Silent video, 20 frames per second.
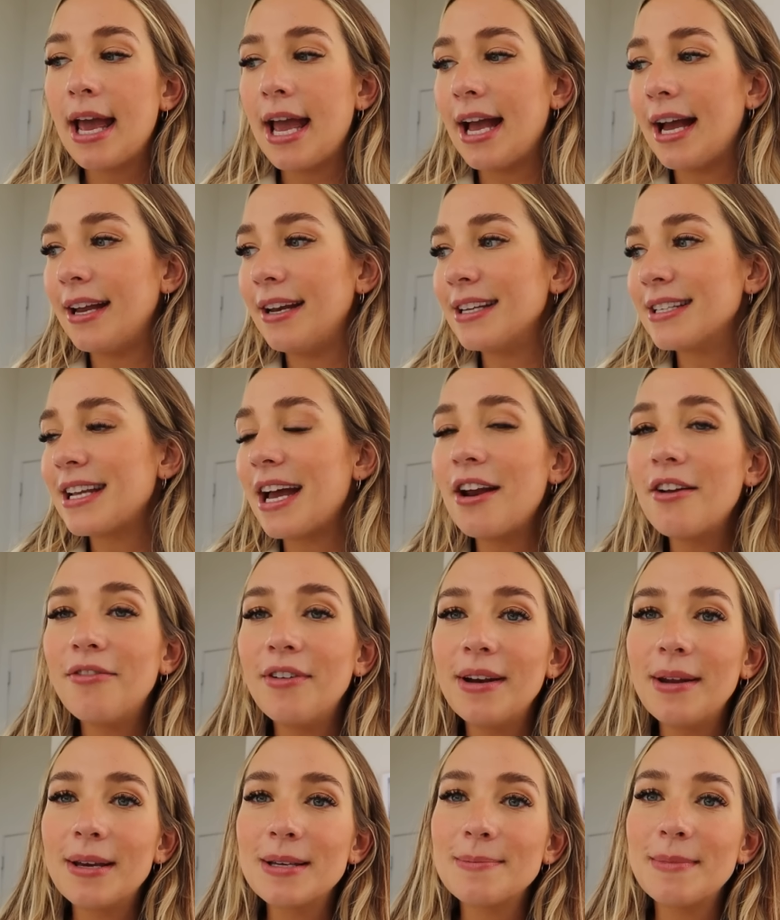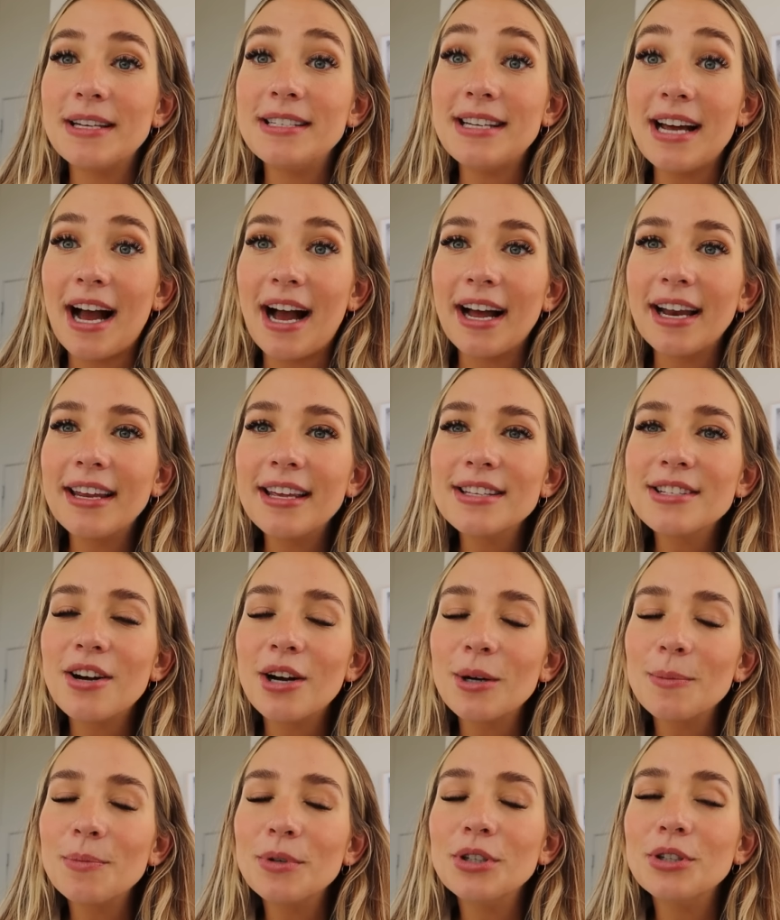And it's kind of funny because my dad gets
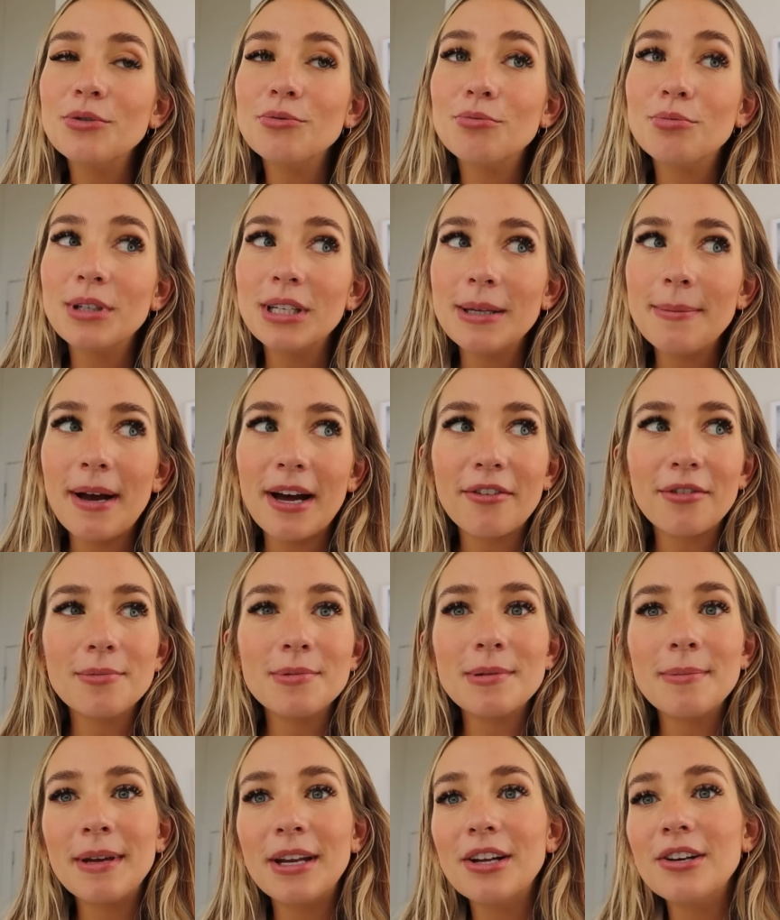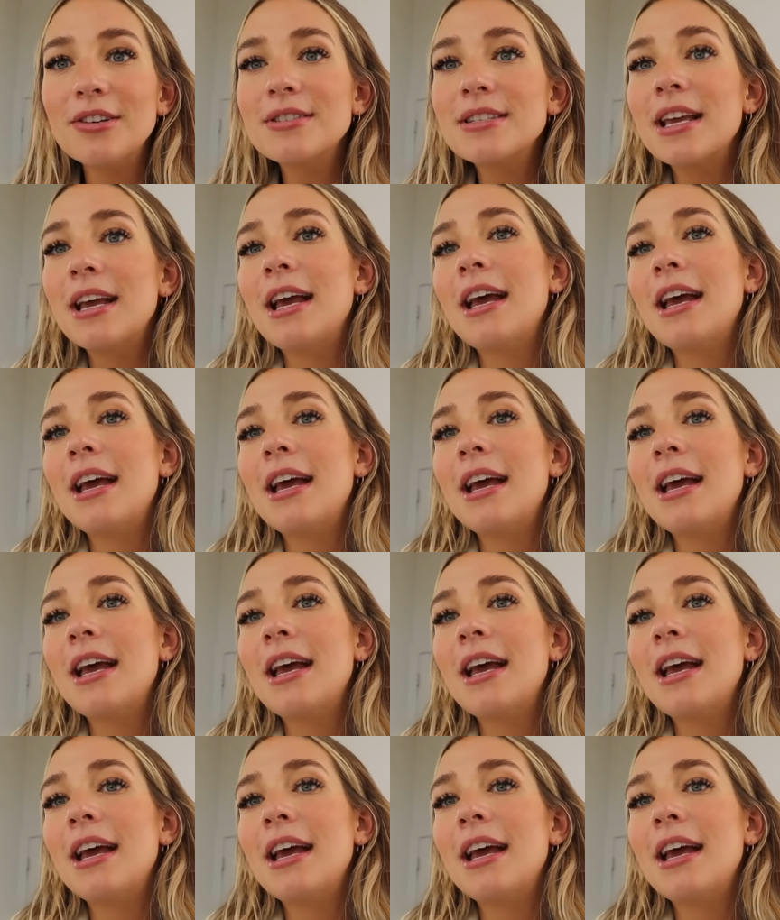heartburn really bad from tomatoes.